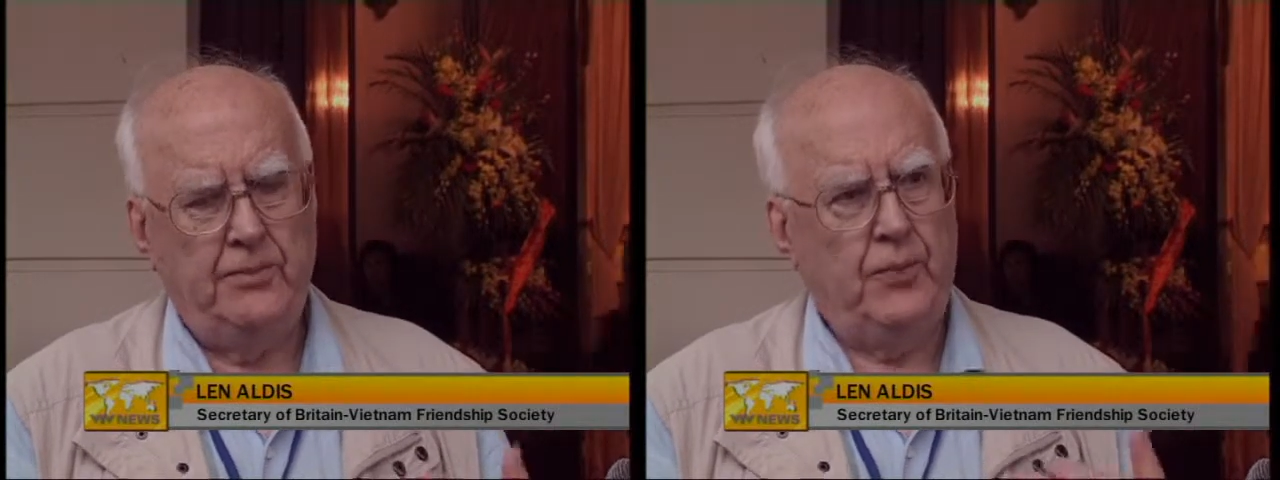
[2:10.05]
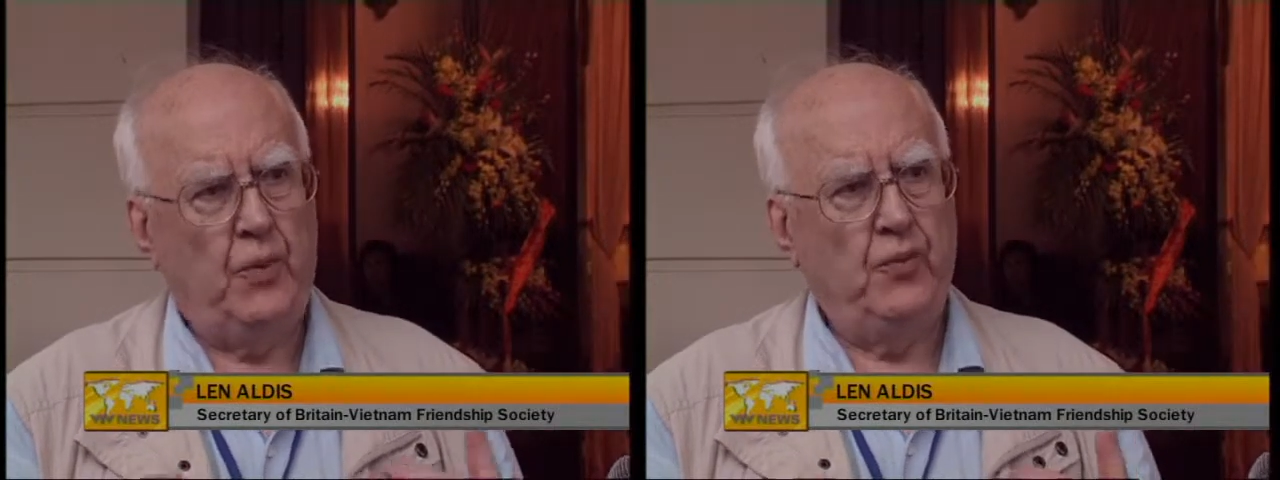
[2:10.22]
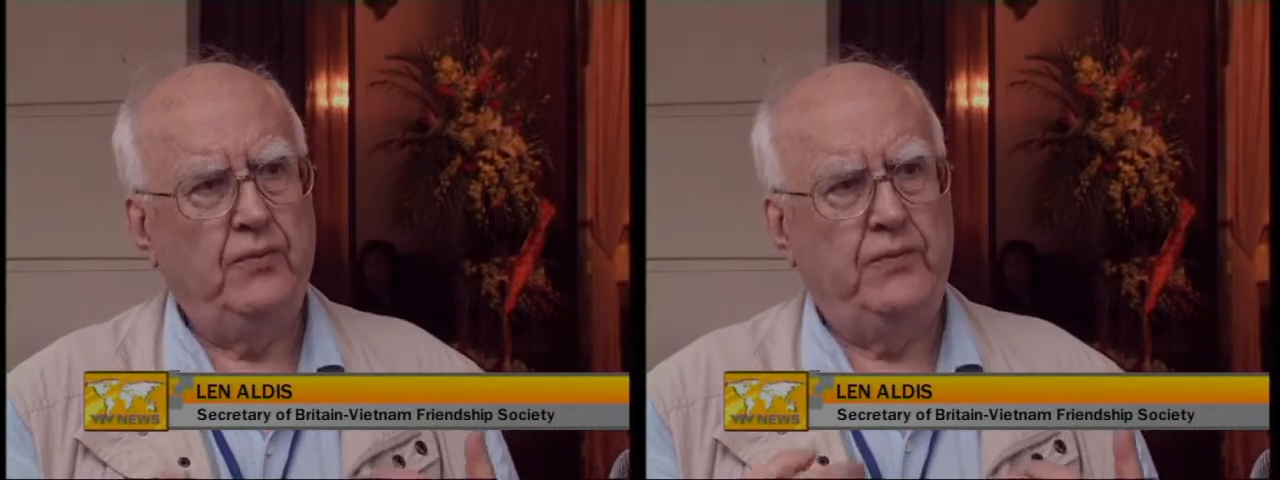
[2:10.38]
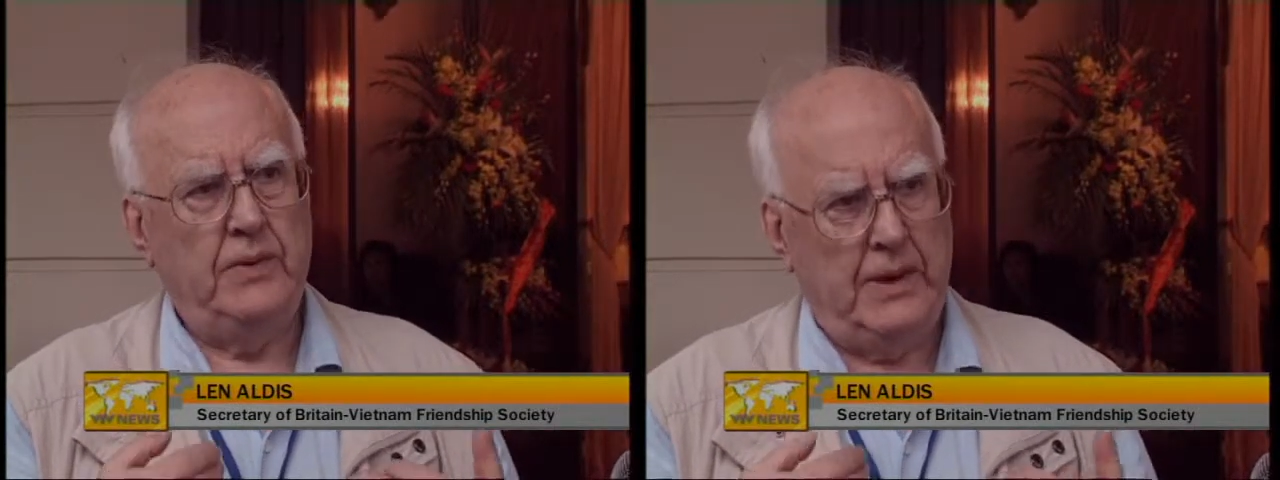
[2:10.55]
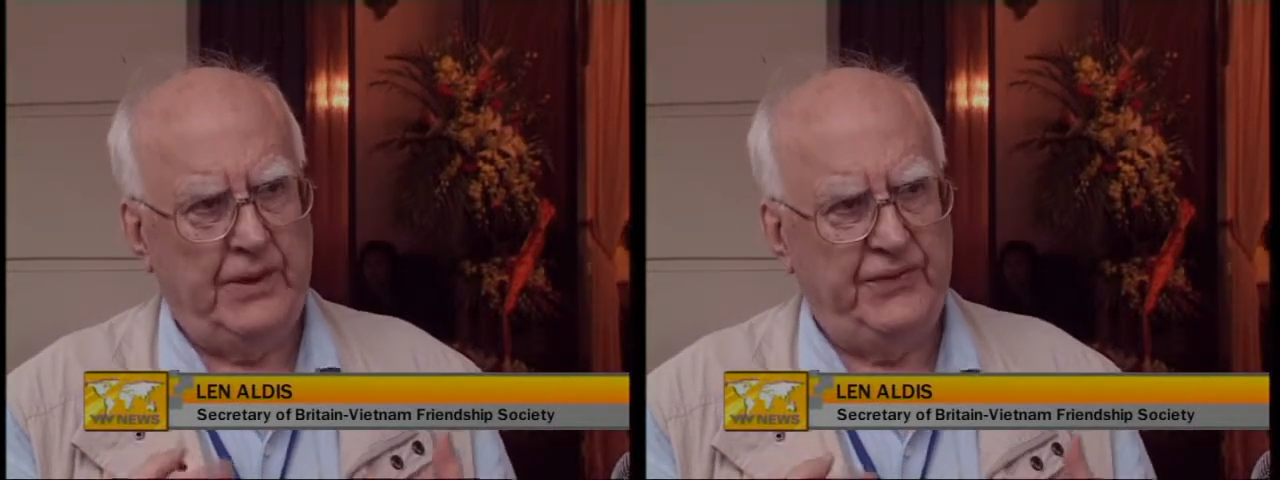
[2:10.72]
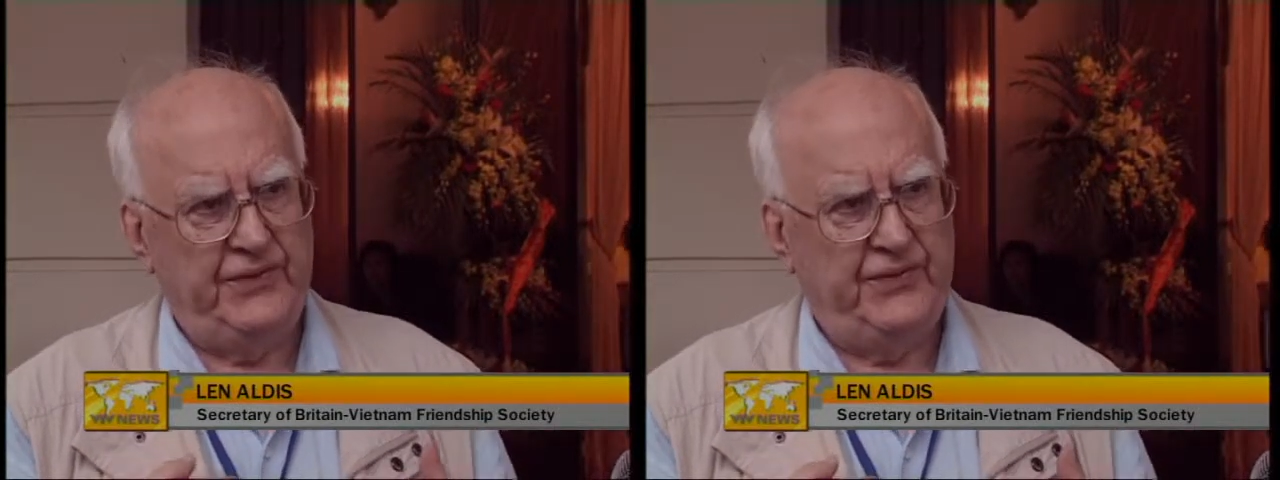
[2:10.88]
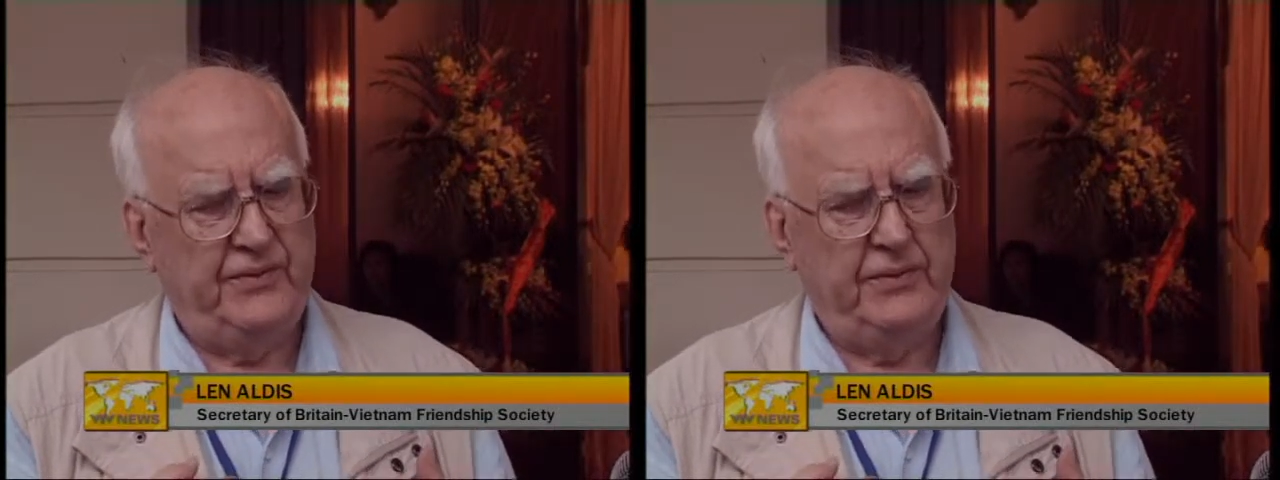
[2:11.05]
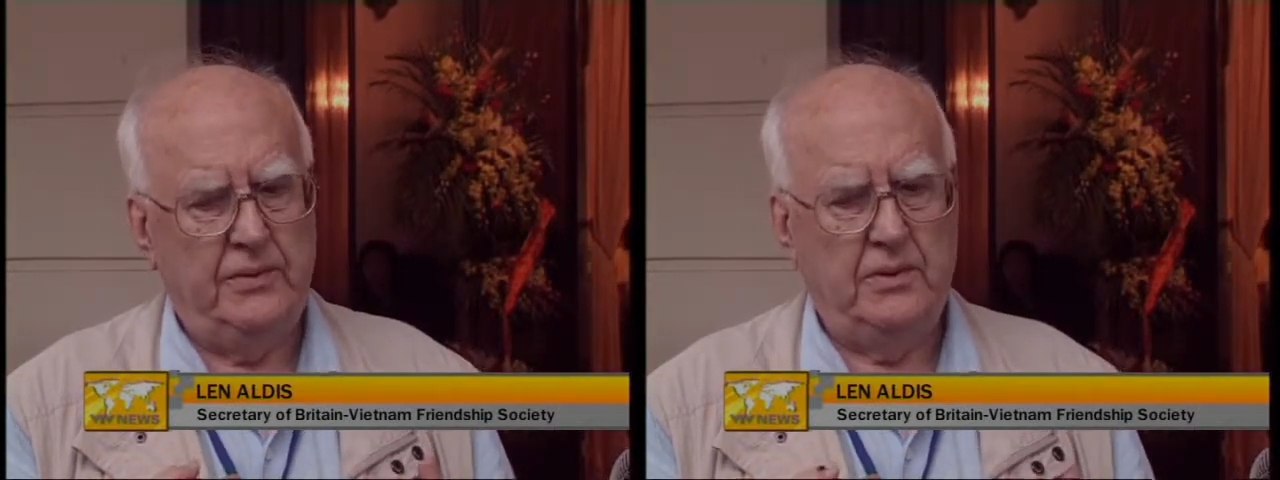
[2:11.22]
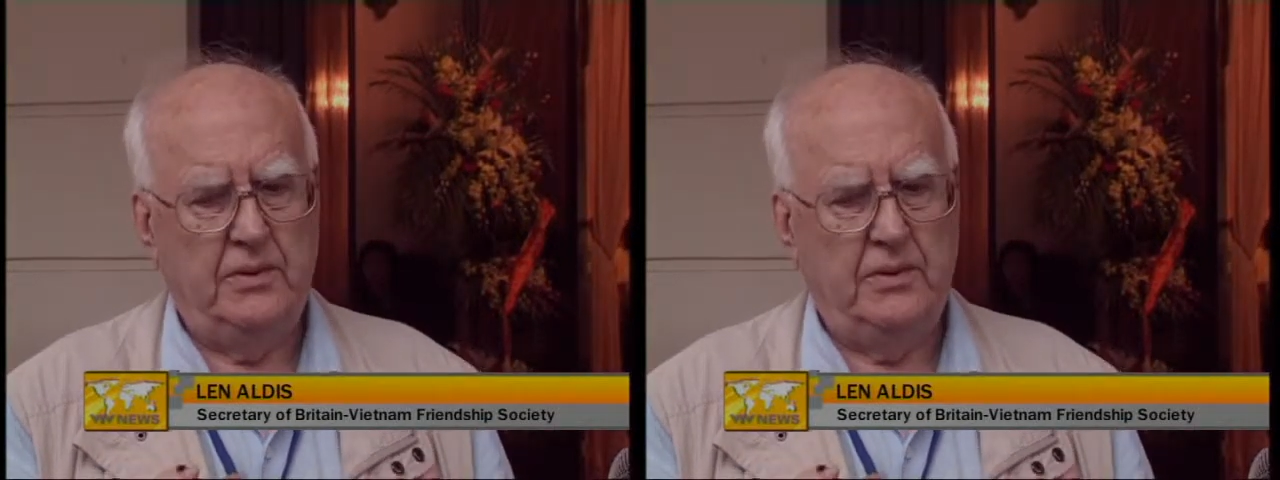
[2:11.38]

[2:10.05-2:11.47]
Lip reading: important for us